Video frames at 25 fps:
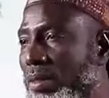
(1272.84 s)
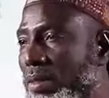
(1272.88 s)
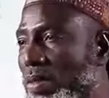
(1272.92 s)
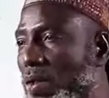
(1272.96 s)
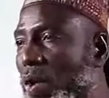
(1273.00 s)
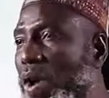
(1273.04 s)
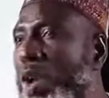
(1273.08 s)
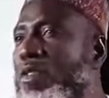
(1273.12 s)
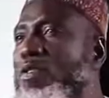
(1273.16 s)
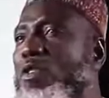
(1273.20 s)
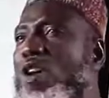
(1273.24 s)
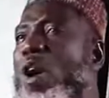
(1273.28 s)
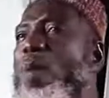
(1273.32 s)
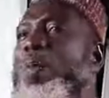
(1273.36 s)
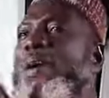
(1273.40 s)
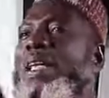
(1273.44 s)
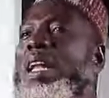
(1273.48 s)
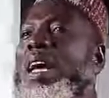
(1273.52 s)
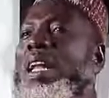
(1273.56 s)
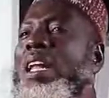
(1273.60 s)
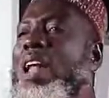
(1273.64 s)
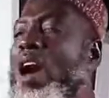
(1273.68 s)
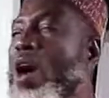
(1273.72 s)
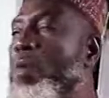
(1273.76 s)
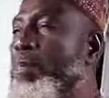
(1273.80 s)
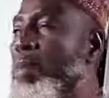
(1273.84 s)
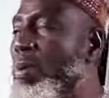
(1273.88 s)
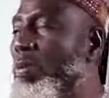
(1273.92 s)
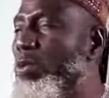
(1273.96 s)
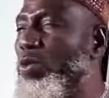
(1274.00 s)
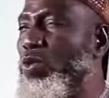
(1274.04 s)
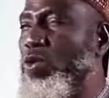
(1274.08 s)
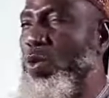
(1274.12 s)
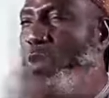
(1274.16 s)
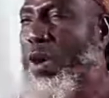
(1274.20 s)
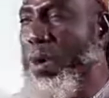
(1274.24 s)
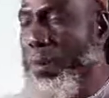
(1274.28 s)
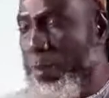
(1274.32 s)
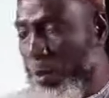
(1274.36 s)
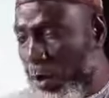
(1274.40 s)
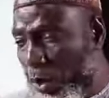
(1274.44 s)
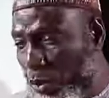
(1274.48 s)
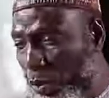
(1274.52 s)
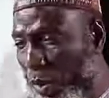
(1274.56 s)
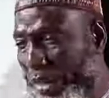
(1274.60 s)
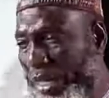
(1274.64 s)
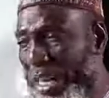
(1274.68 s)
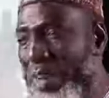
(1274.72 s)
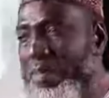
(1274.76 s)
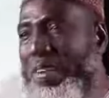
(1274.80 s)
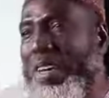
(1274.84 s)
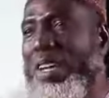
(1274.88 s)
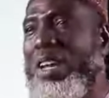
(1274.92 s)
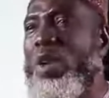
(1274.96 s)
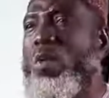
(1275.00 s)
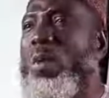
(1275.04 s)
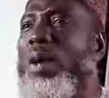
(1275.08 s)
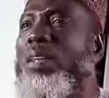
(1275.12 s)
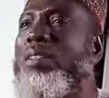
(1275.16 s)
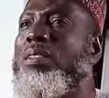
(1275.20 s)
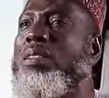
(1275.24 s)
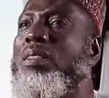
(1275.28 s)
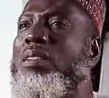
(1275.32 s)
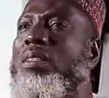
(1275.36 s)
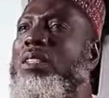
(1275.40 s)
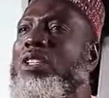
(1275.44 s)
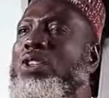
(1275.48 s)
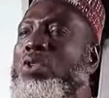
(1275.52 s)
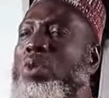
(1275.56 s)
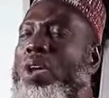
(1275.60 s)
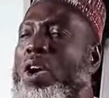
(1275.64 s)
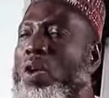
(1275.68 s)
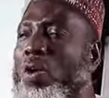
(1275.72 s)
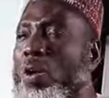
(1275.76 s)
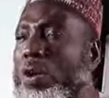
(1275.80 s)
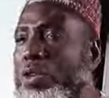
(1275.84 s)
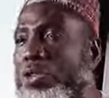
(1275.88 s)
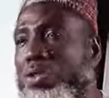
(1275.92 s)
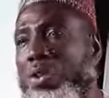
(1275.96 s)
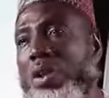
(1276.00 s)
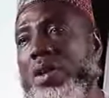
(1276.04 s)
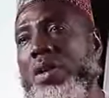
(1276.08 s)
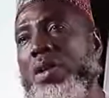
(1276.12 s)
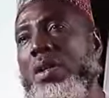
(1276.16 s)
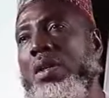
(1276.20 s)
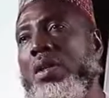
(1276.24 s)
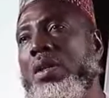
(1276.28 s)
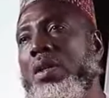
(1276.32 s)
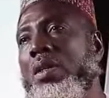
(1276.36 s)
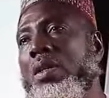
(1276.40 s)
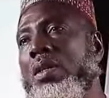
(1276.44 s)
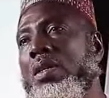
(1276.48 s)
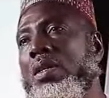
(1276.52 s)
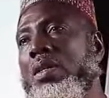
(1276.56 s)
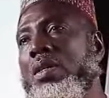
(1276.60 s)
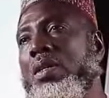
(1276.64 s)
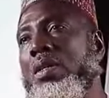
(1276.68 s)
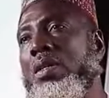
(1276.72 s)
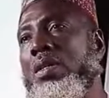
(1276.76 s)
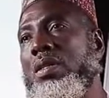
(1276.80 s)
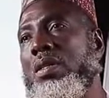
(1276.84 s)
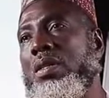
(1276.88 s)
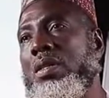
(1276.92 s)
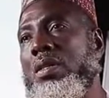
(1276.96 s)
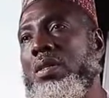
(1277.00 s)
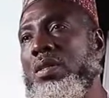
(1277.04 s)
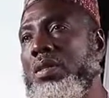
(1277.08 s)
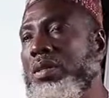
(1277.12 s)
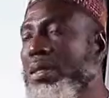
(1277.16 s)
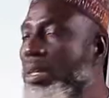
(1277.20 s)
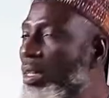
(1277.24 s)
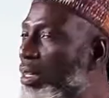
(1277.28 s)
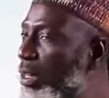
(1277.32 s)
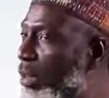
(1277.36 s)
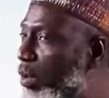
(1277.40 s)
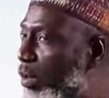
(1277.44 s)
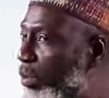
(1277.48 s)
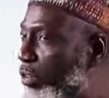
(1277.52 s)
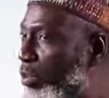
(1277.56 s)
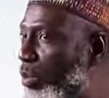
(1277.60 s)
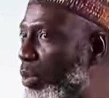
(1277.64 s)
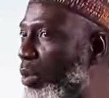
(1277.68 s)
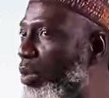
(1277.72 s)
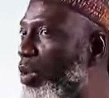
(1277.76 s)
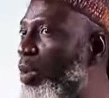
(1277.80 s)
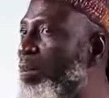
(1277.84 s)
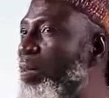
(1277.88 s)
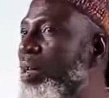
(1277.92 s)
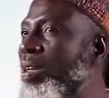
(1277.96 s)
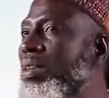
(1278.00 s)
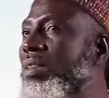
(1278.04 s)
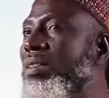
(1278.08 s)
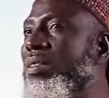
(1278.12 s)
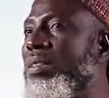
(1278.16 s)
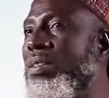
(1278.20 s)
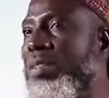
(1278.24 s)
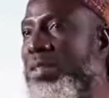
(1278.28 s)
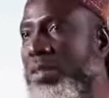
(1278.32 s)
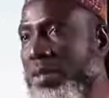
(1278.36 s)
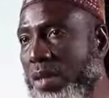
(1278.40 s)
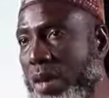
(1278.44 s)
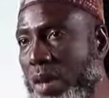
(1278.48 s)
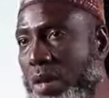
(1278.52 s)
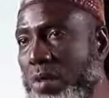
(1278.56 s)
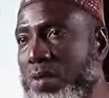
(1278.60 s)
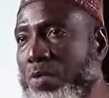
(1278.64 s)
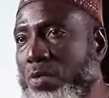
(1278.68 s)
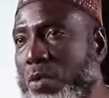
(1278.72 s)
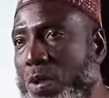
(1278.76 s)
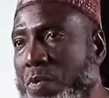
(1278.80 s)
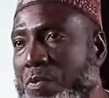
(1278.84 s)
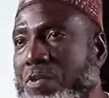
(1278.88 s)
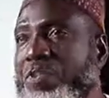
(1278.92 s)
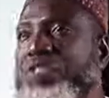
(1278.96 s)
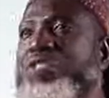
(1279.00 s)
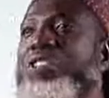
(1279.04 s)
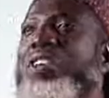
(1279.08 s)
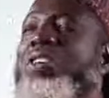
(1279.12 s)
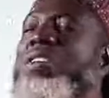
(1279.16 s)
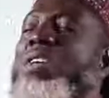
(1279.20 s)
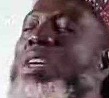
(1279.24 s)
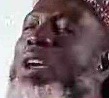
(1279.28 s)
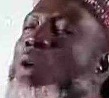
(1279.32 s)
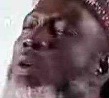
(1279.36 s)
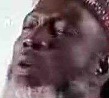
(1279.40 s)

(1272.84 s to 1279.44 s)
or if government allow people to import whatever they want into a country, then the country will not be self-sufficient. In